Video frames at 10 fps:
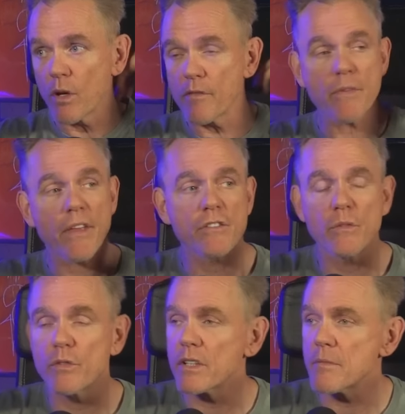Well, everyone thought she
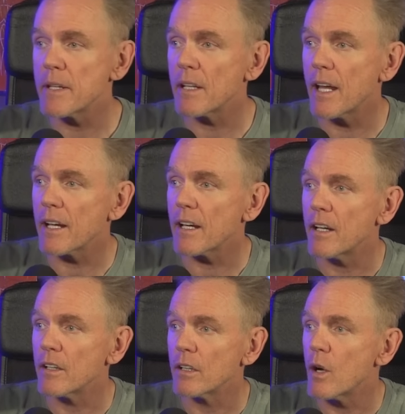was going to be like
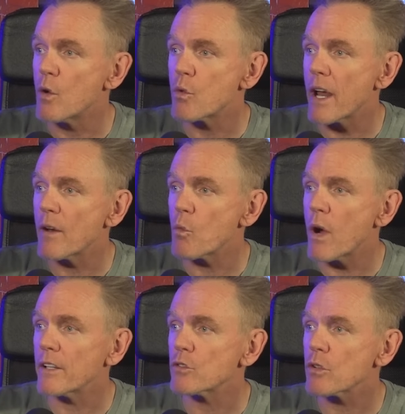a low rent
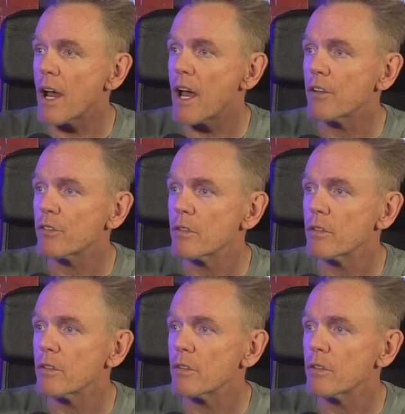white trash,